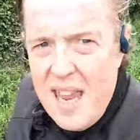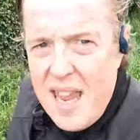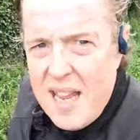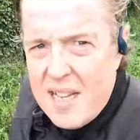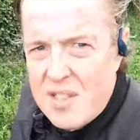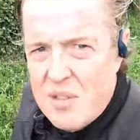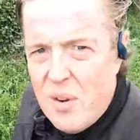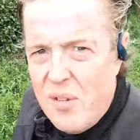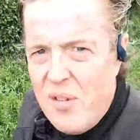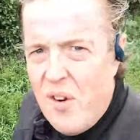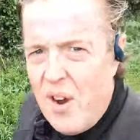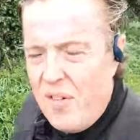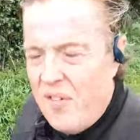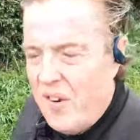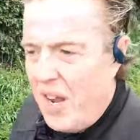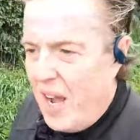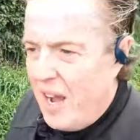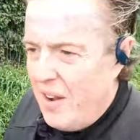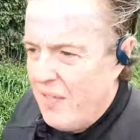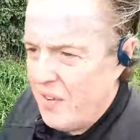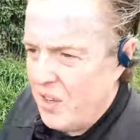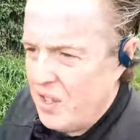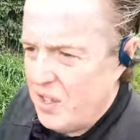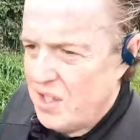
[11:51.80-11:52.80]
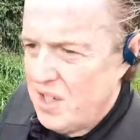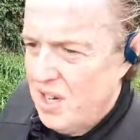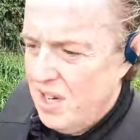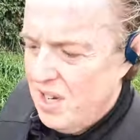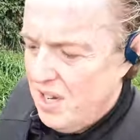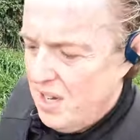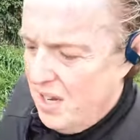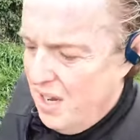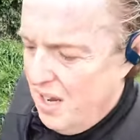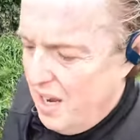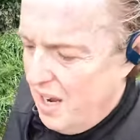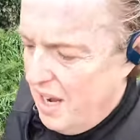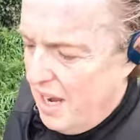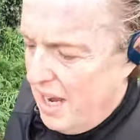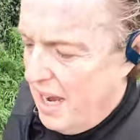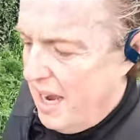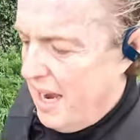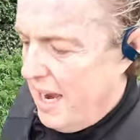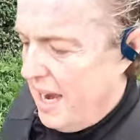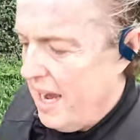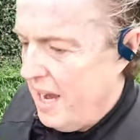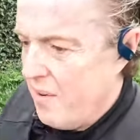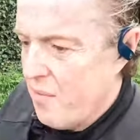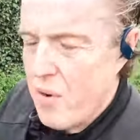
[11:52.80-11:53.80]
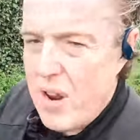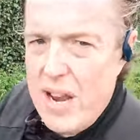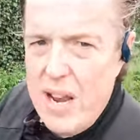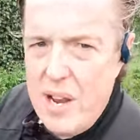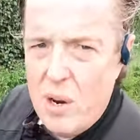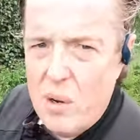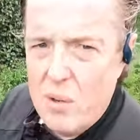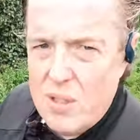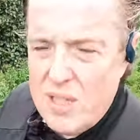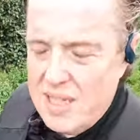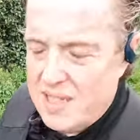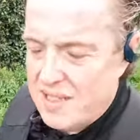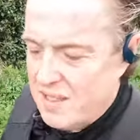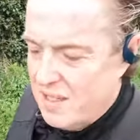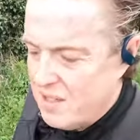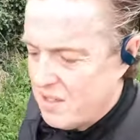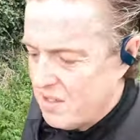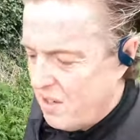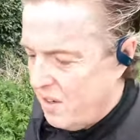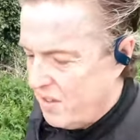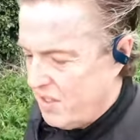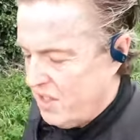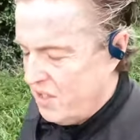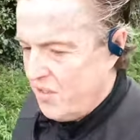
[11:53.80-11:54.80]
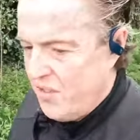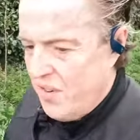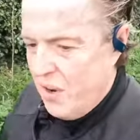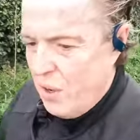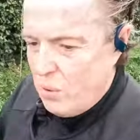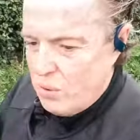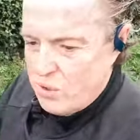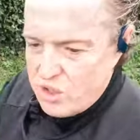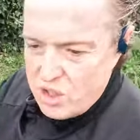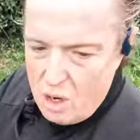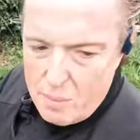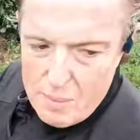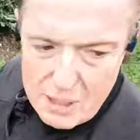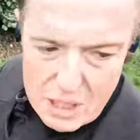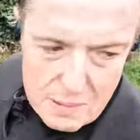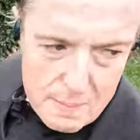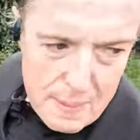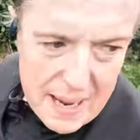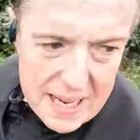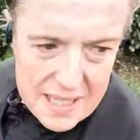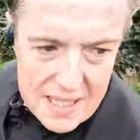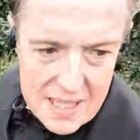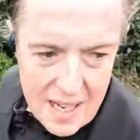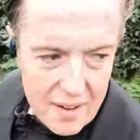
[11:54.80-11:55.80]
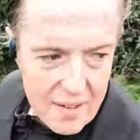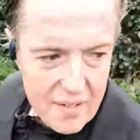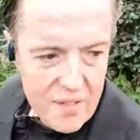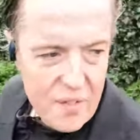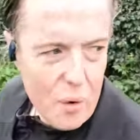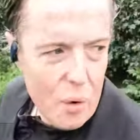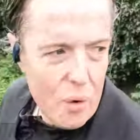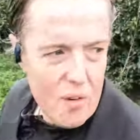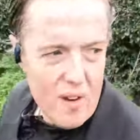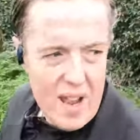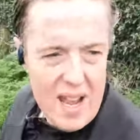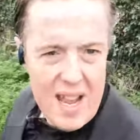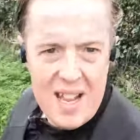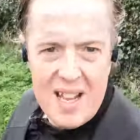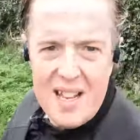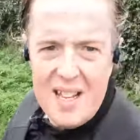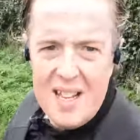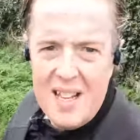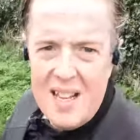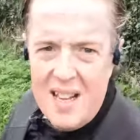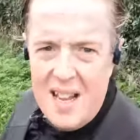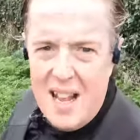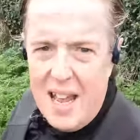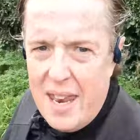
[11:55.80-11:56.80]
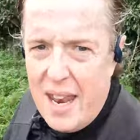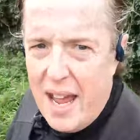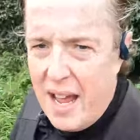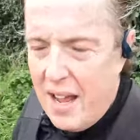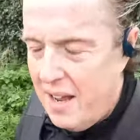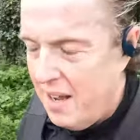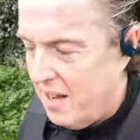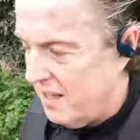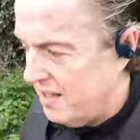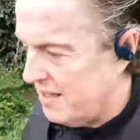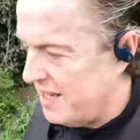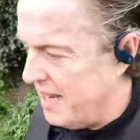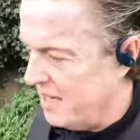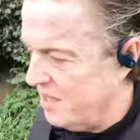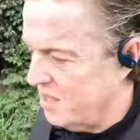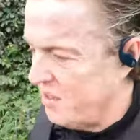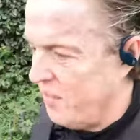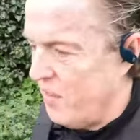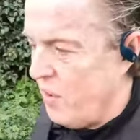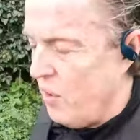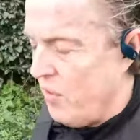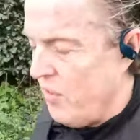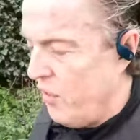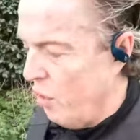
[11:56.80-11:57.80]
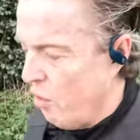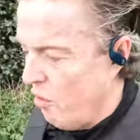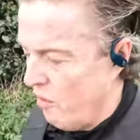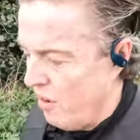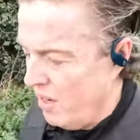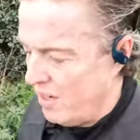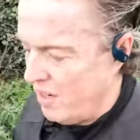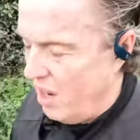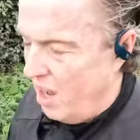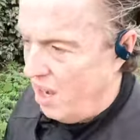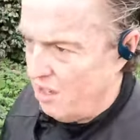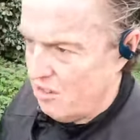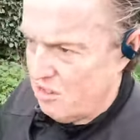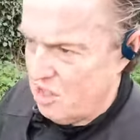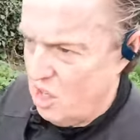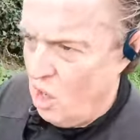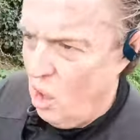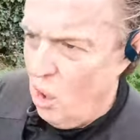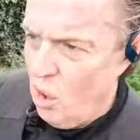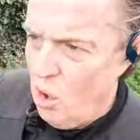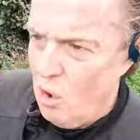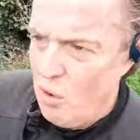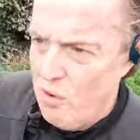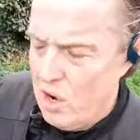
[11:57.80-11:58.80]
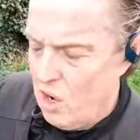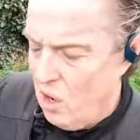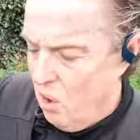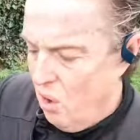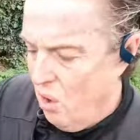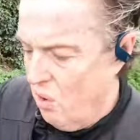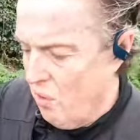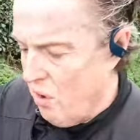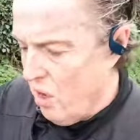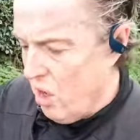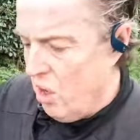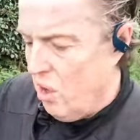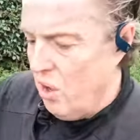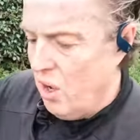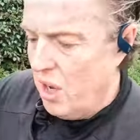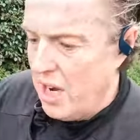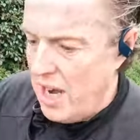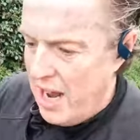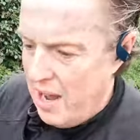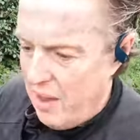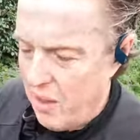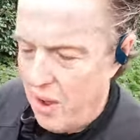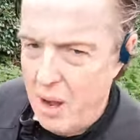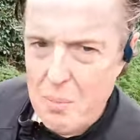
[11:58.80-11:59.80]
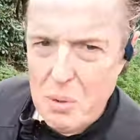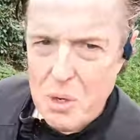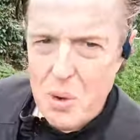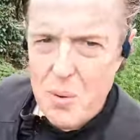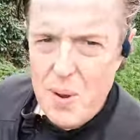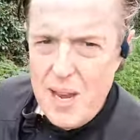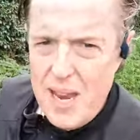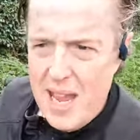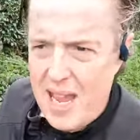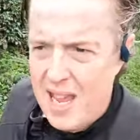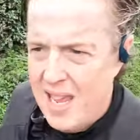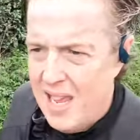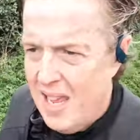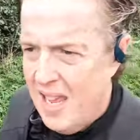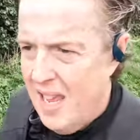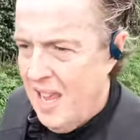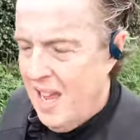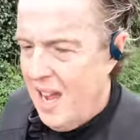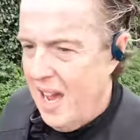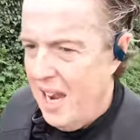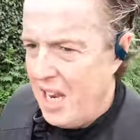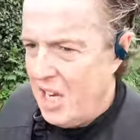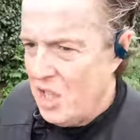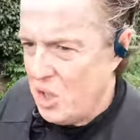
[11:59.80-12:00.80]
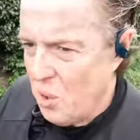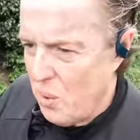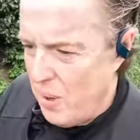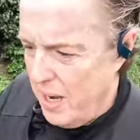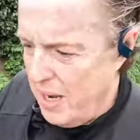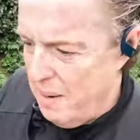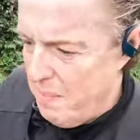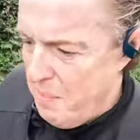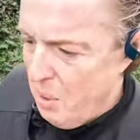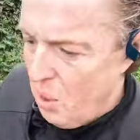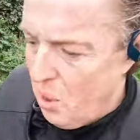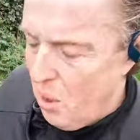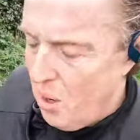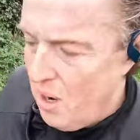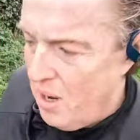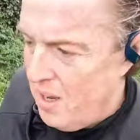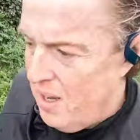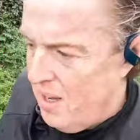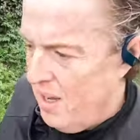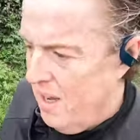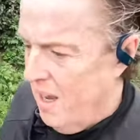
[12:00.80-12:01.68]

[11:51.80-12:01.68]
Yeah, so if I've covered a really long distance, I just feel so much better for it. And that sense of euphoria lasts longer and longer and longer now that I'm doing it and enjoying it more.